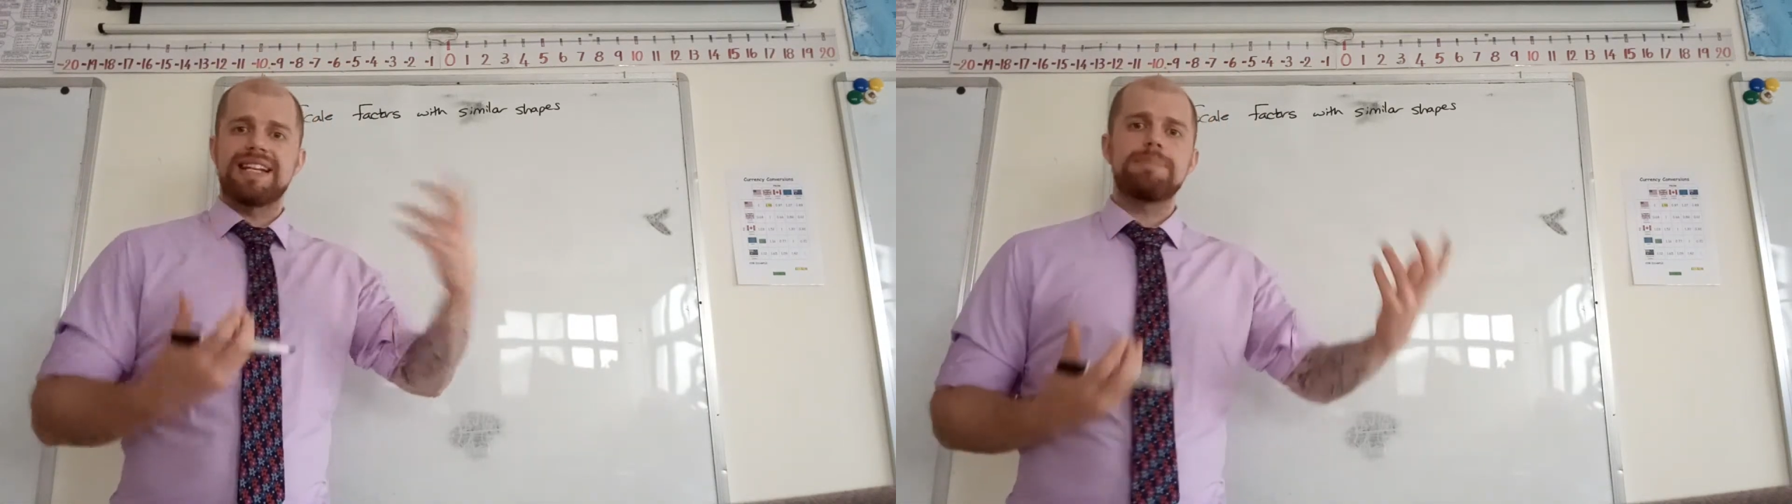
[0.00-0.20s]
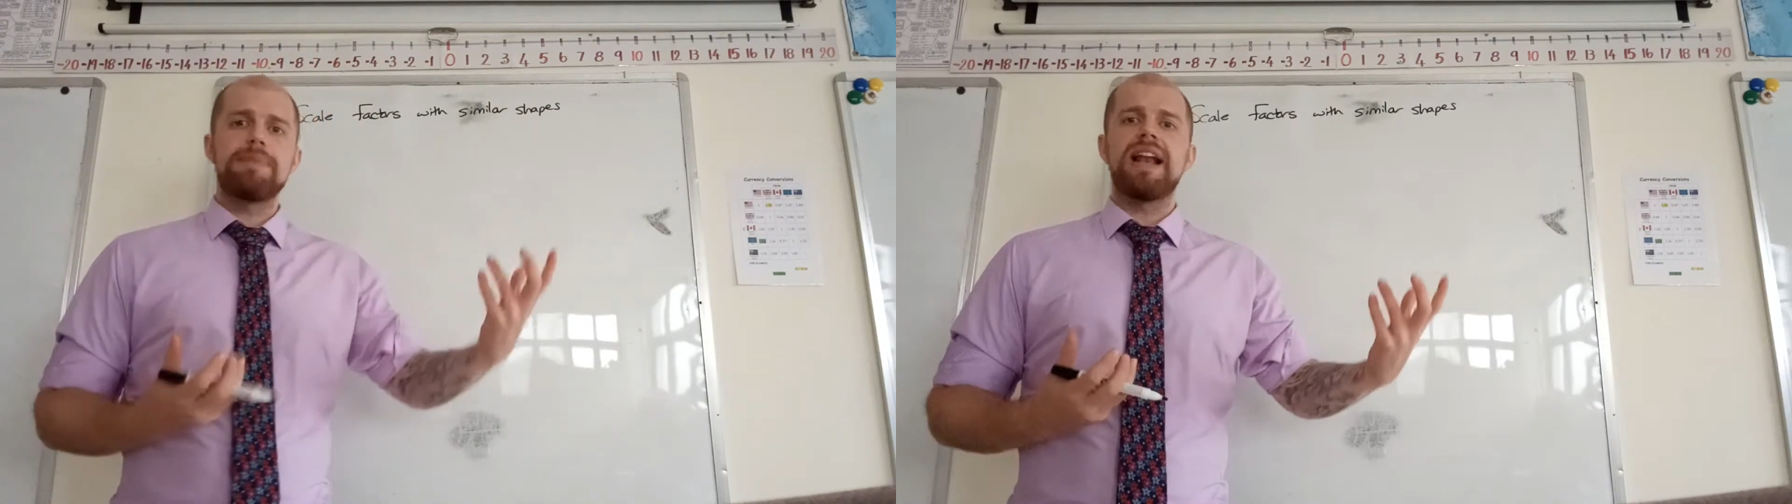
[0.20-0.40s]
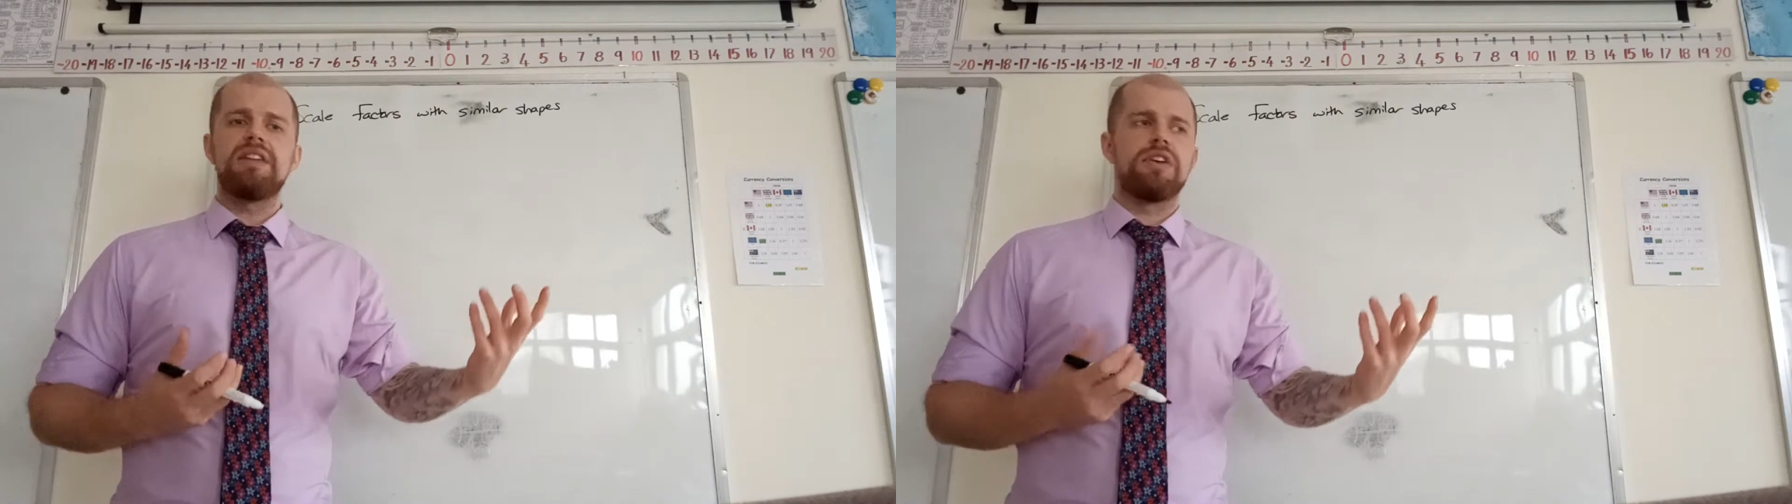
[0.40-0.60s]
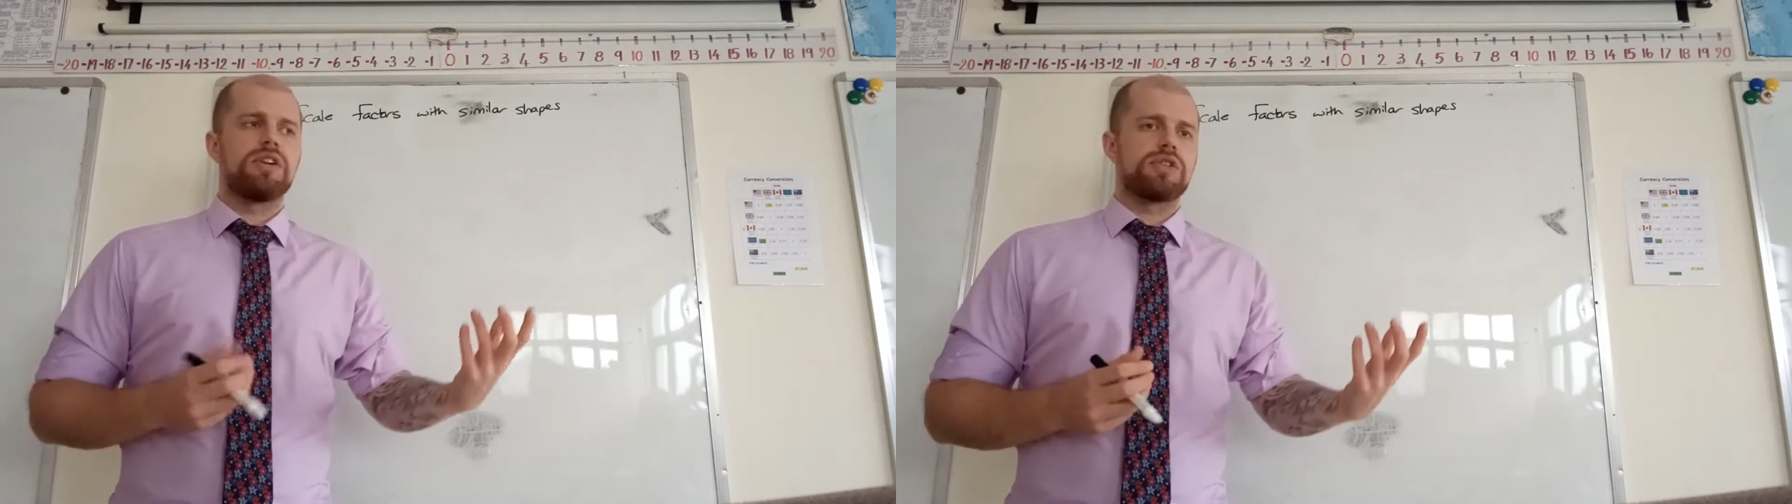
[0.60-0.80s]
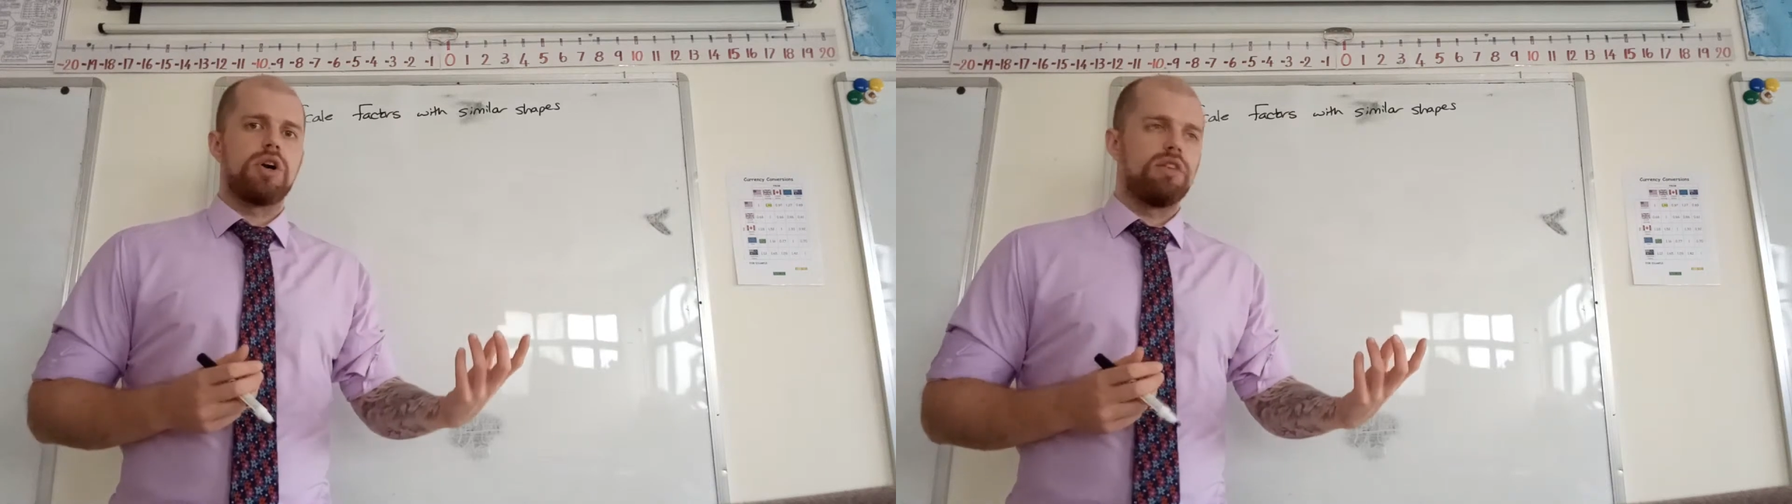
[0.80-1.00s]
expanded
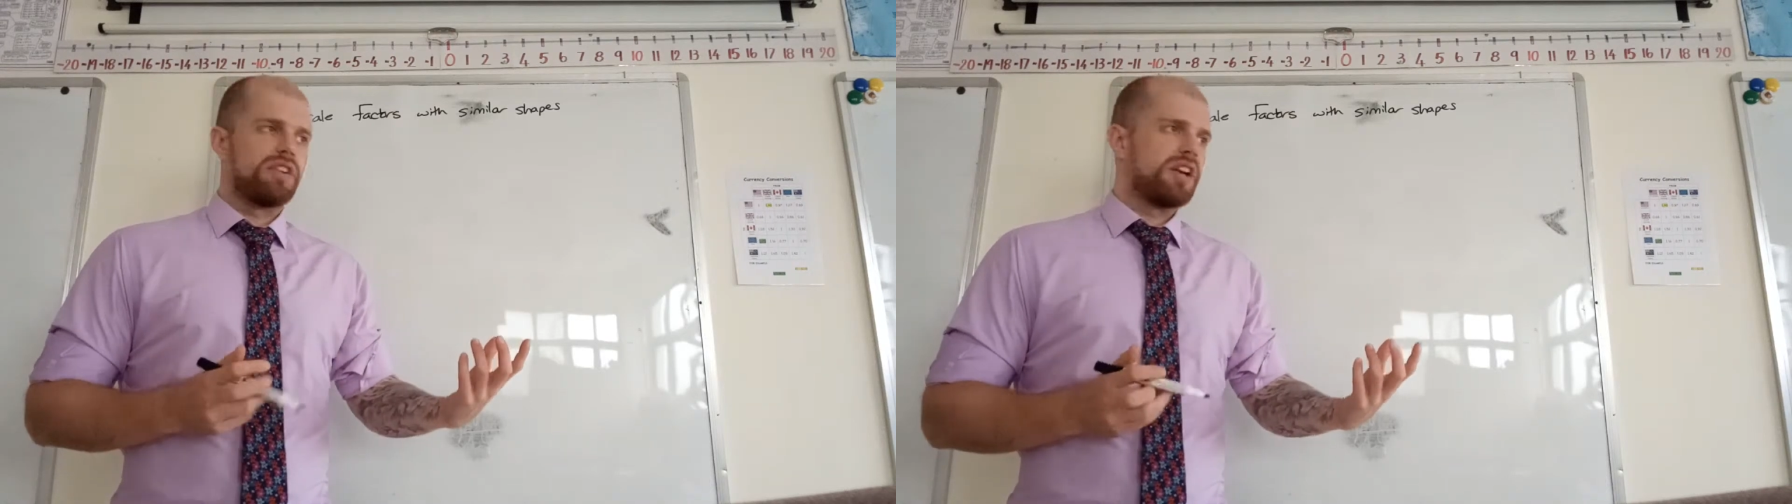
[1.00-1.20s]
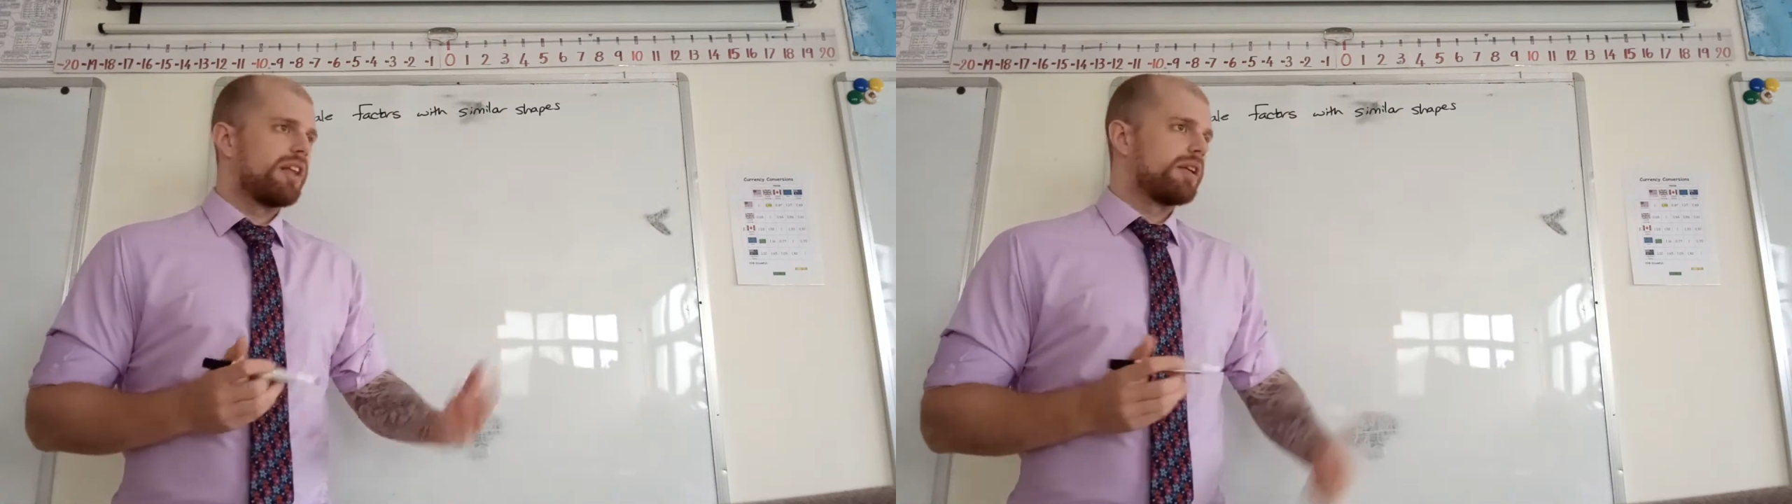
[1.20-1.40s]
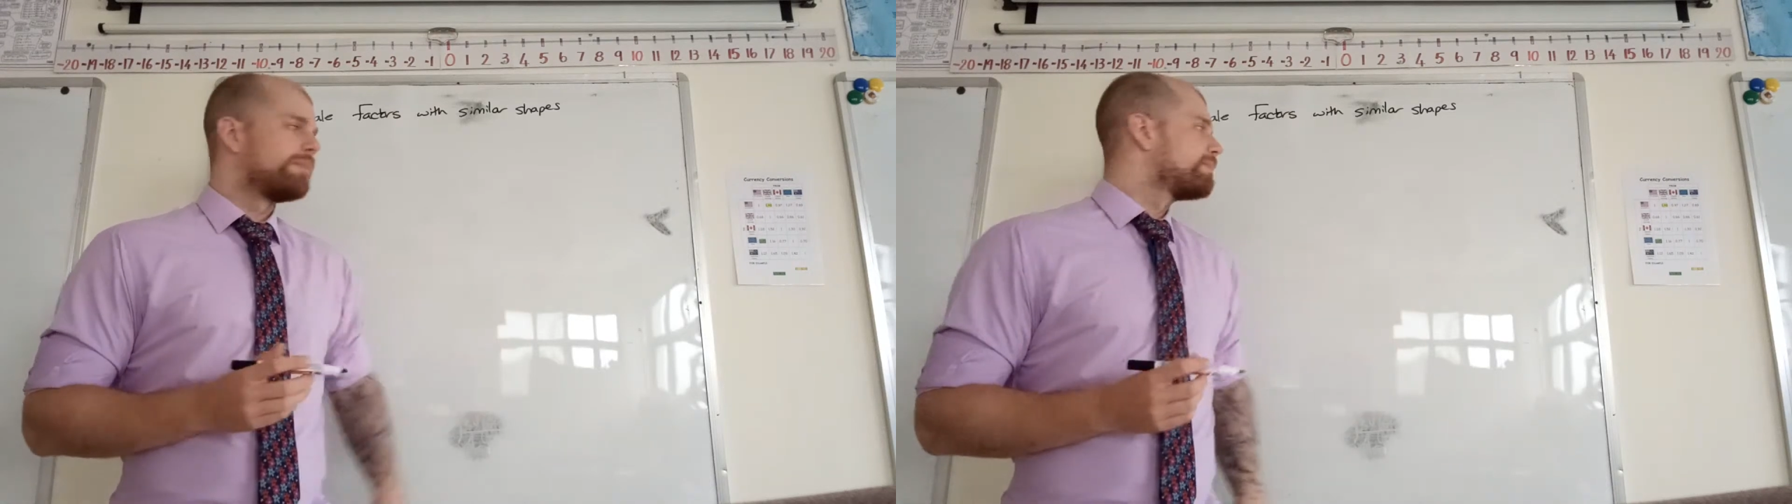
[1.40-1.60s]
version of another.